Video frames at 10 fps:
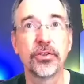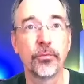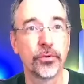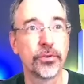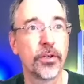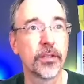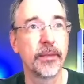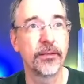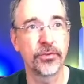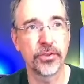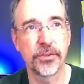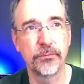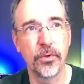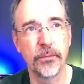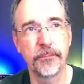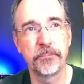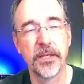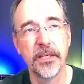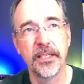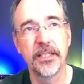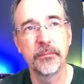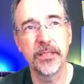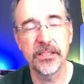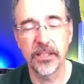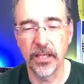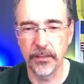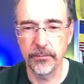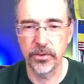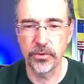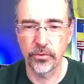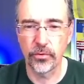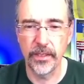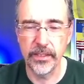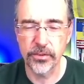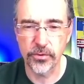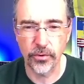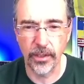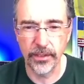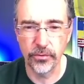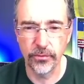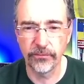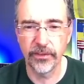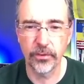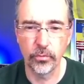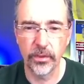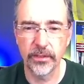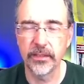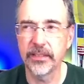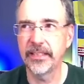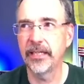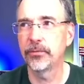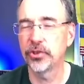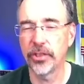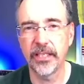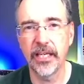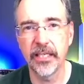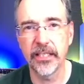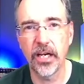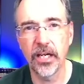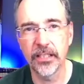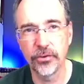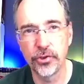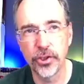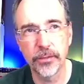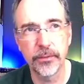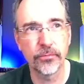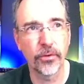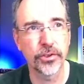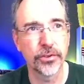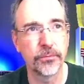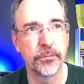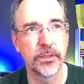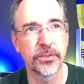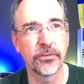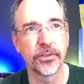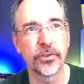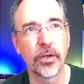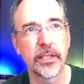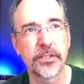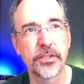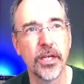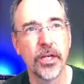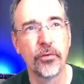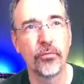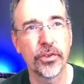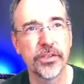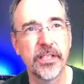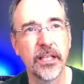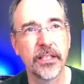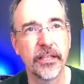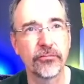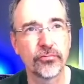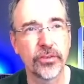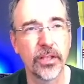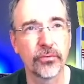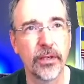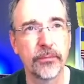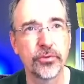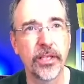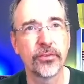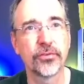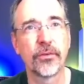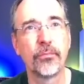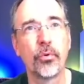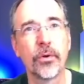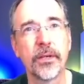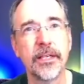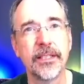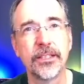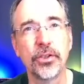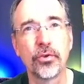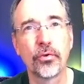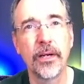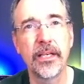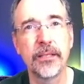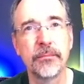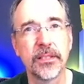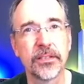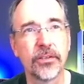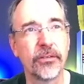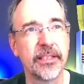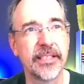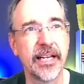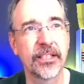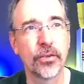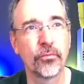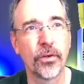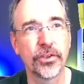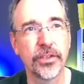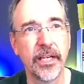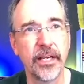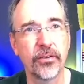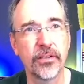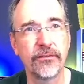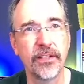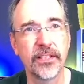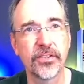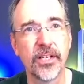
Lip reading: we'll talk about in just a moment. In the meantime, the Ukrainians are trying to inflict what damage they can on legitimate Russian military targets. Russian telegram channels report the Ukrainian military attacked Russian air defense